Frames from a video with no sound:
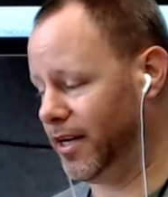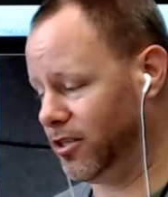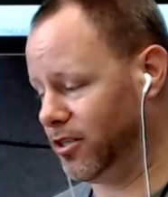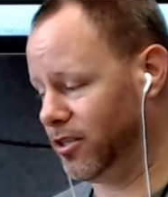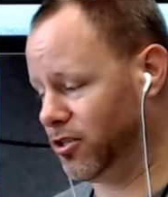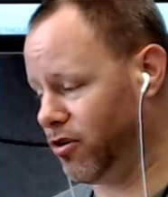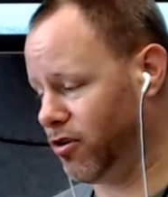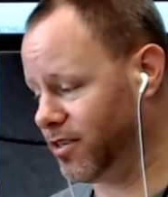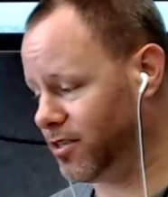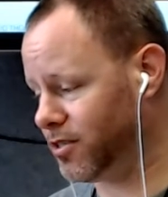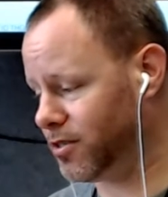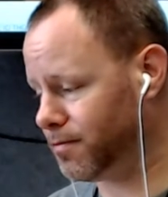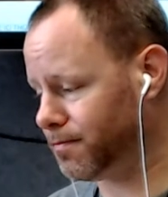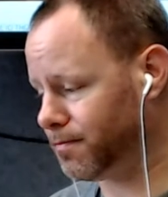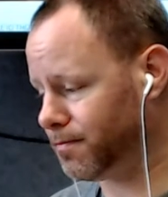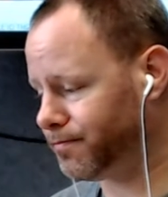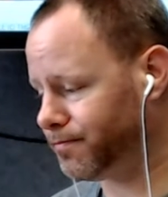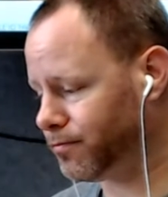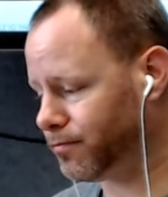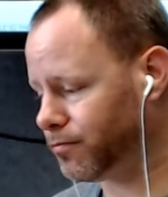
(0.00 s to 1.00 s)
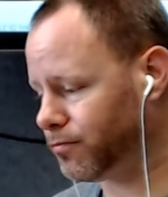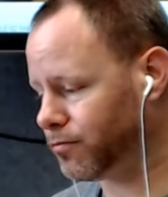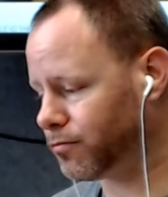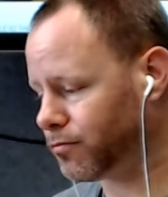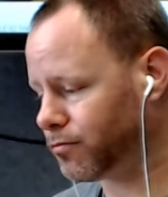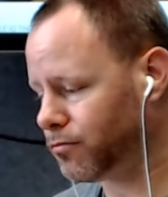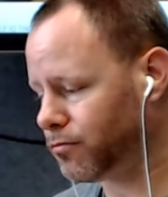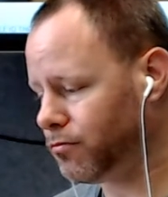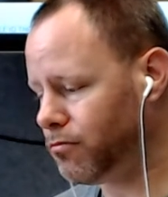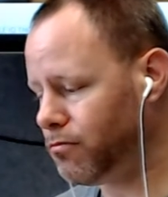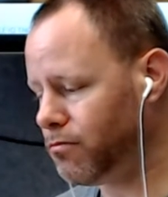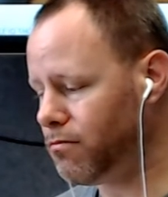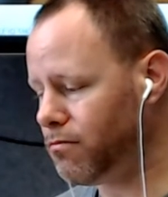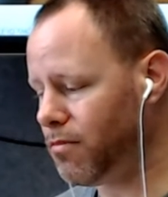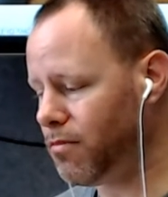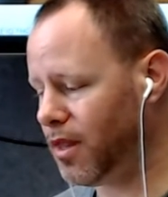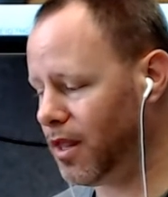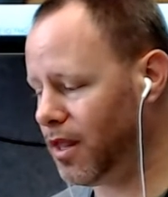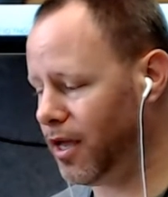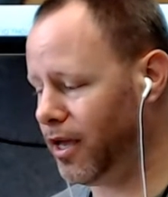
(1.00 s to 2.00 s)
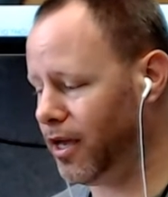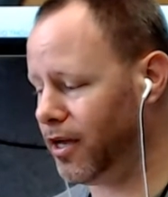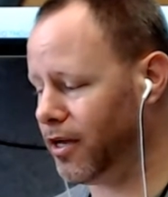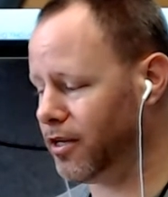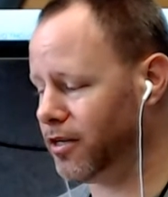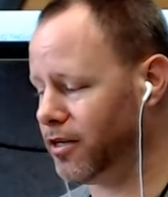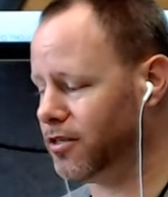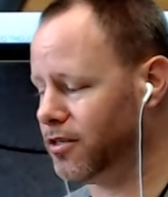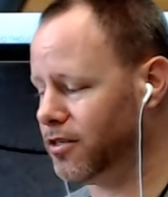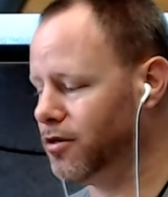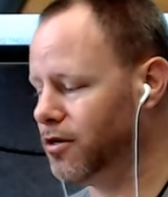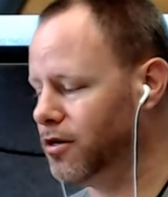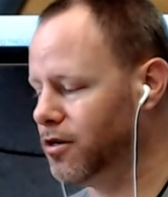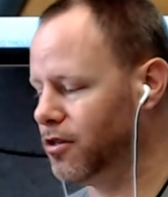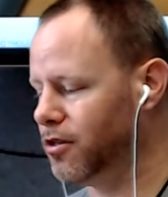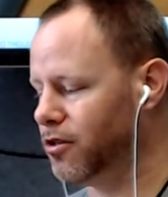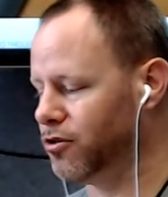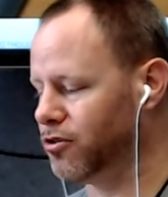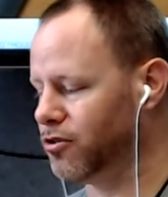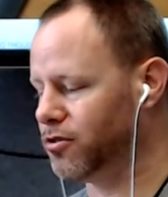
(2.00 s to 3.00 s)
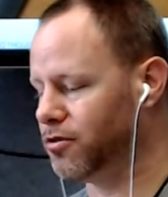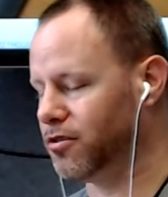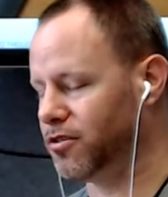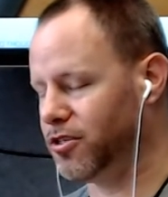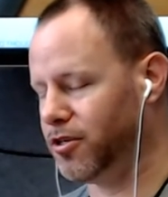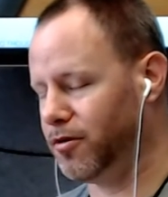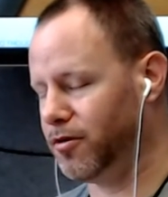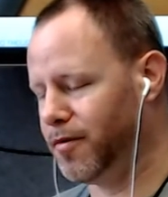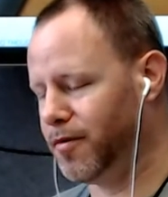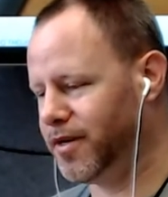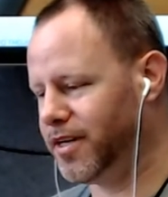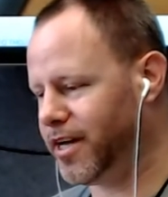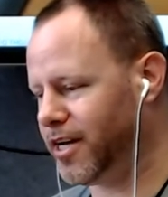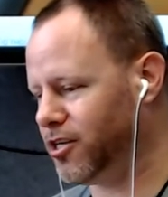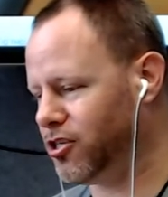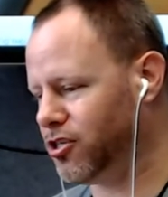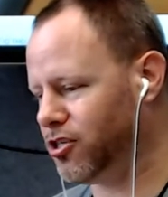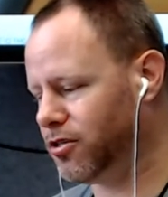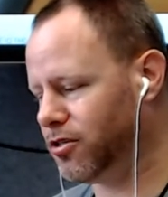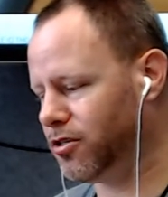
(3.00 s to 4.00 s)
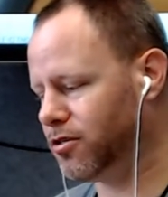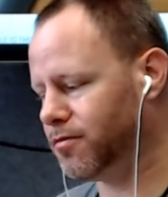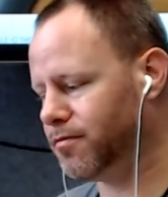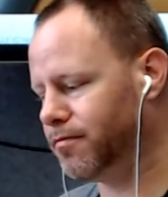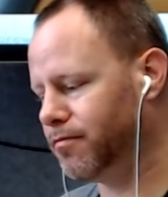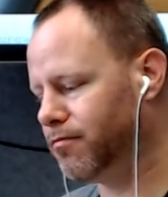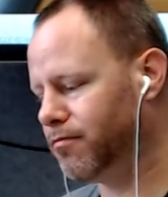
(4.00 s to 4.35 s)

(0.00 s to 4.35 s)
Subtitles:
service, and there's some limitations